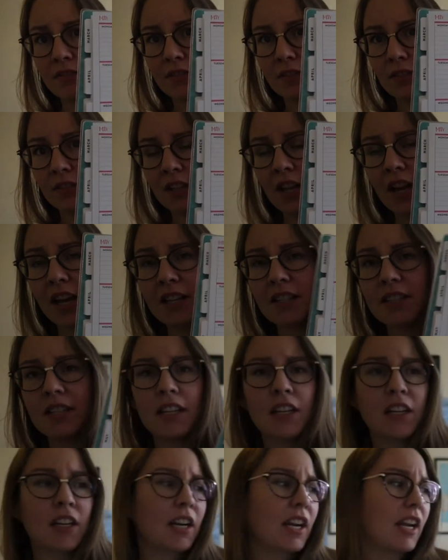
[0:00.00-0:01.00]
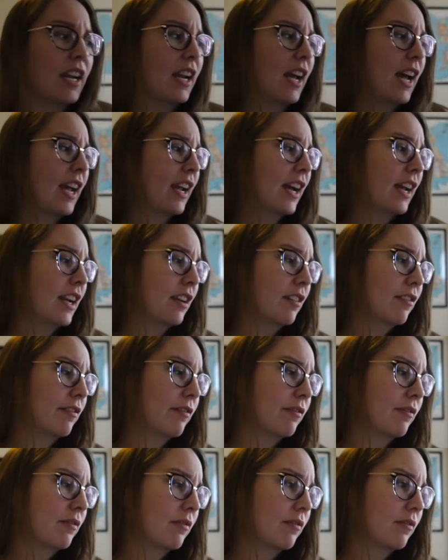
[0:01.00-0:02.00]
different lines here, and I kind
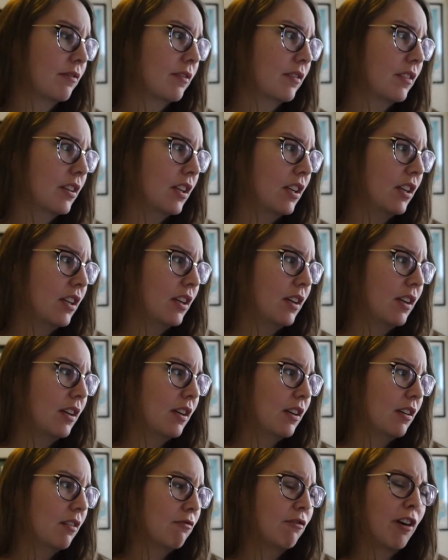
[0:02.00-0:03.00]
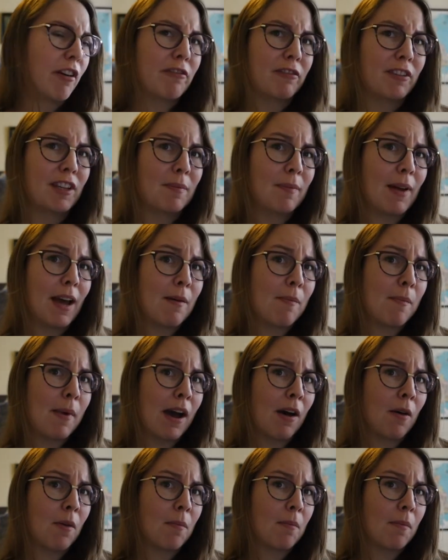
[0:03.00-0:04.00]
of roughly
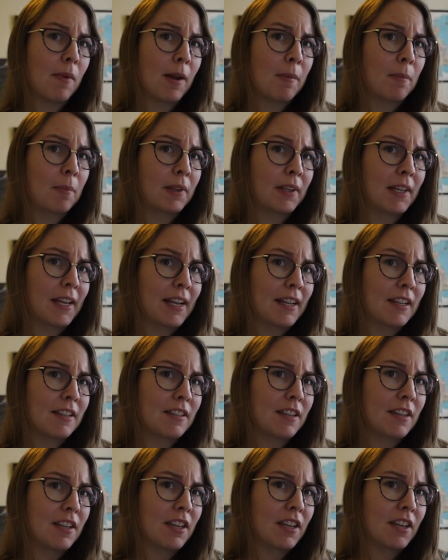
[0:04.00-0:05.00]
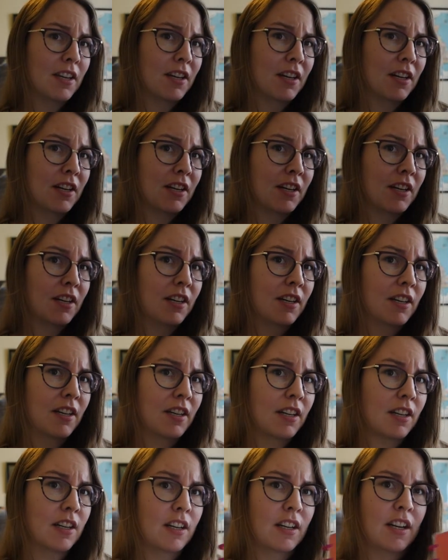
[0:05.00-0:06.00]
map out my plans in here.
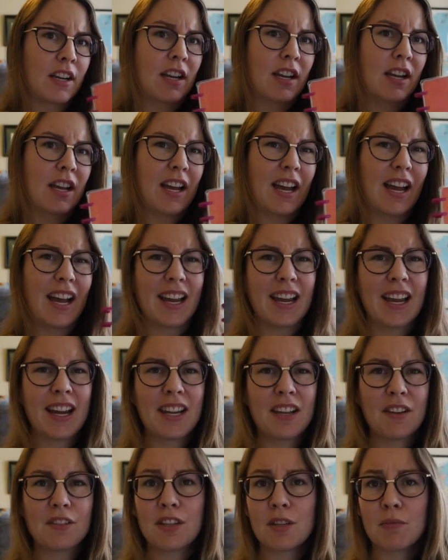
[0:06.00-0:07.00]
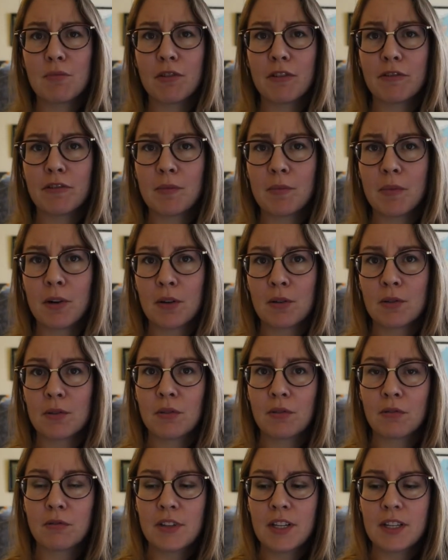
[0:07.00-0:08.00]
I kind of use this more for
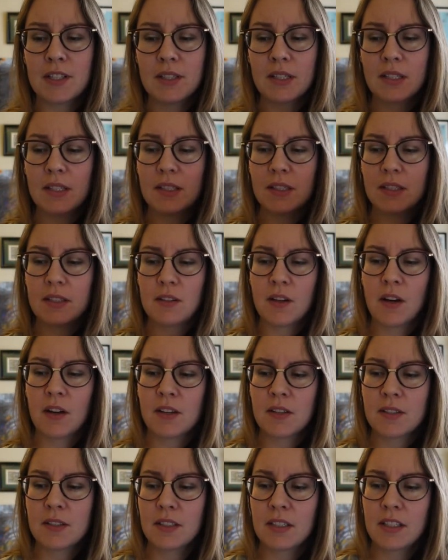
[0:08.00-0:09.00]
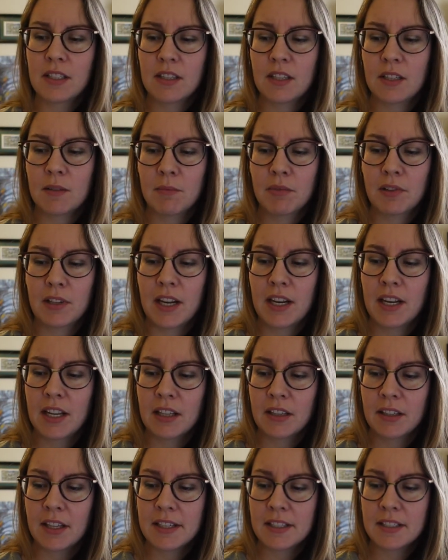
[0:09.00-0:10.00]
personal reasons, honestly, than
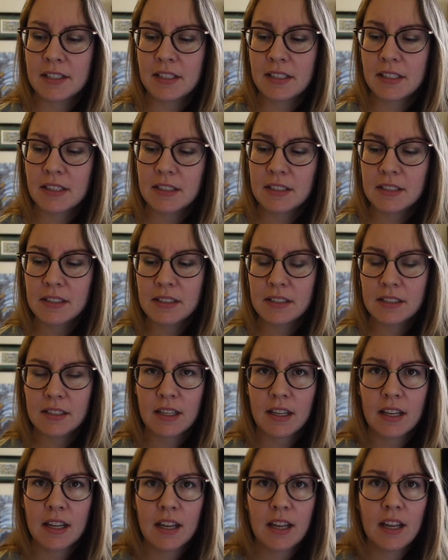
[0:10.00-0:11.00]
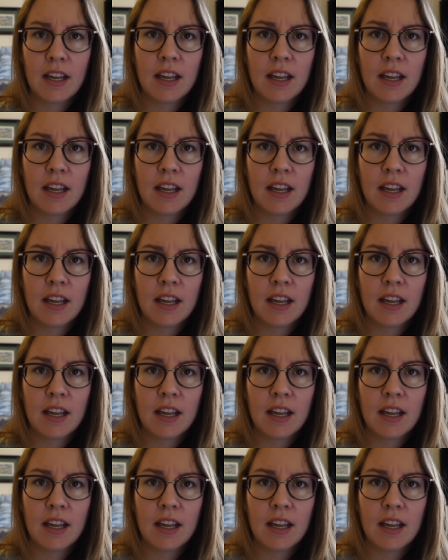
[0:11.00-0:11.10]
planning lessons.